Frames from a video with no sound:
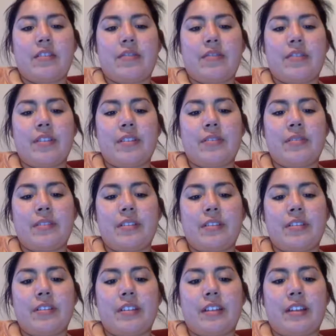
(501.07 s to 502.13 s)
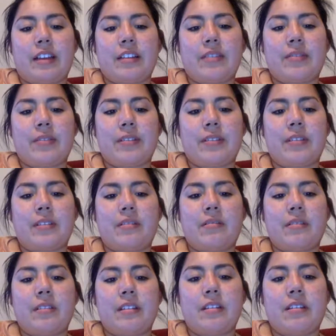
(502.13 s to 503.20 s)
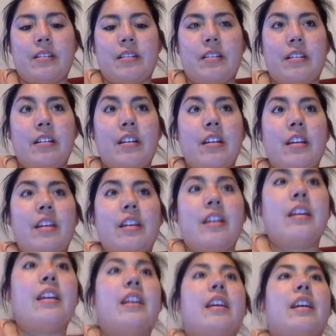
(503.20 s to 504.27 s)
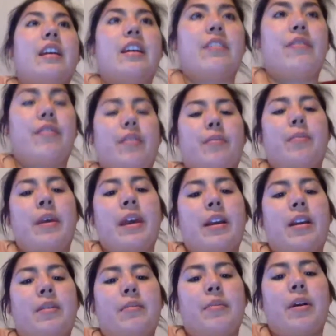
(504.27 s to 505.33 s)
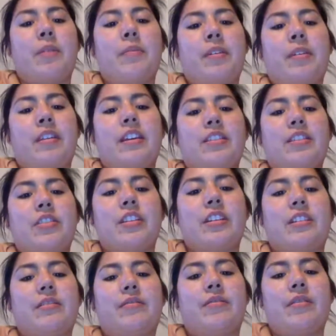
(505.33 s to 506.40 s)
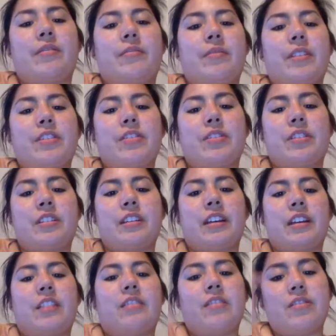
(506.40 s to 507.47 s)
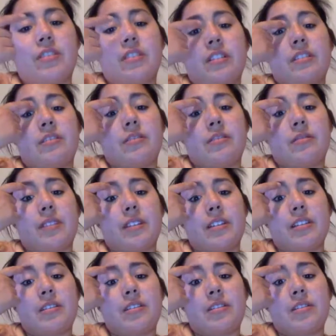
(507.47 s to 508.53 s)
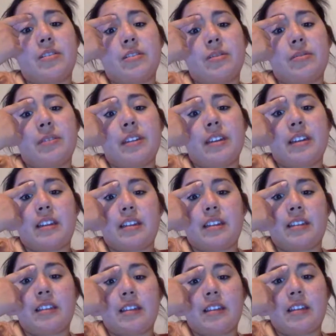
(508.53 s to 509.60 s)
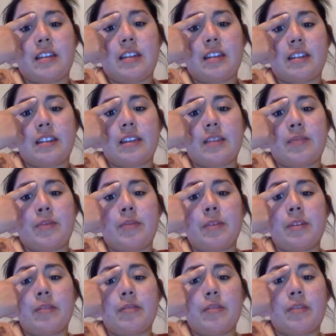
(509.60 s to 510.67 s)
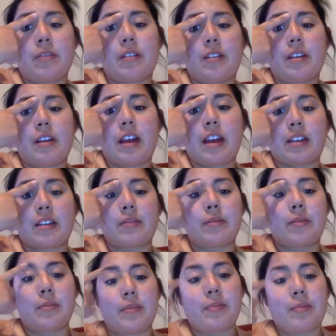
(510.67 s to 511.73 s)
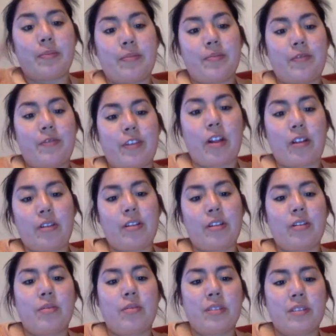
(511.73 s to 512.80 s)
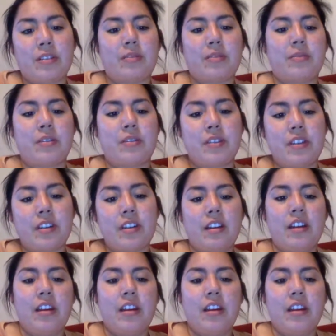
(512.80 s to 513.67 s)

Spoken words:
first one or the last one. So it's either if the parent population from which the data are drawn is normally distributed, then the sample mean X will follow a normal distribution.